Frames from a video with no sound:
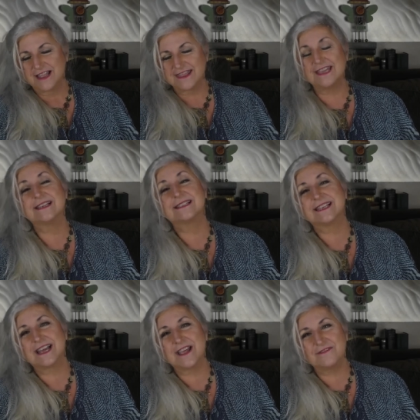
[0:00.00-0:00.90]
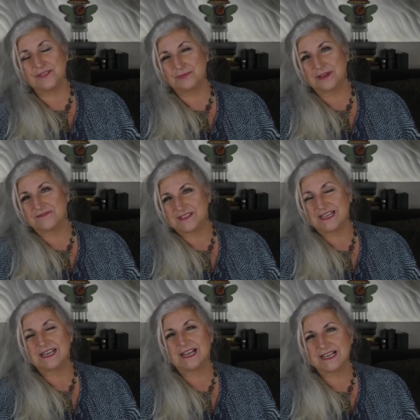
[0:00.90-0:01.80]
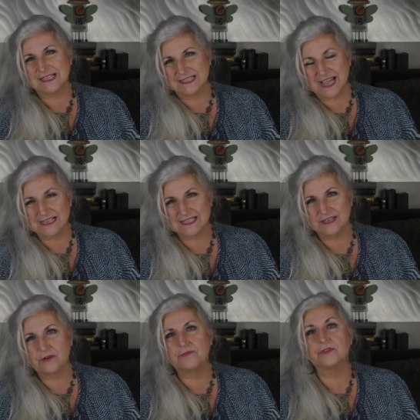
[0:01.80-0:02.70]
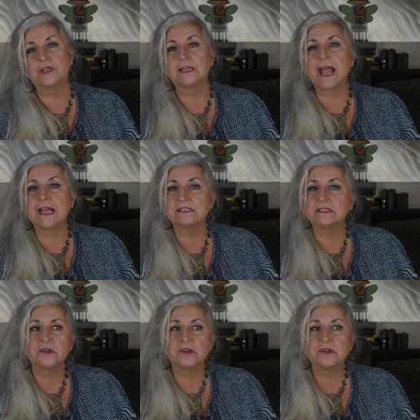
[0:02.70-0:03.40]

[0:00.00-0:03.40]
things that I have thrifted and collected over the last,